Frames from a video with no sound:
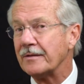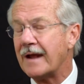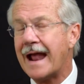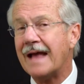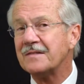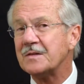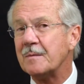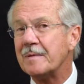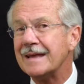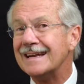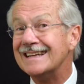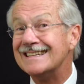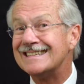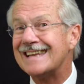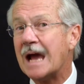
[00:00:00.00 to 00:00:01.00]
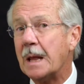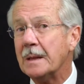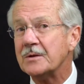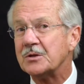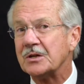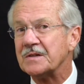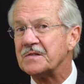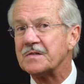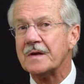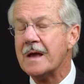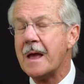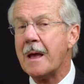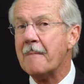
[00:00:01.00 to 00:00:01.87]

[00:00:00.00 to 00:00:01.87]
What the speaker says: There has to be an intelligence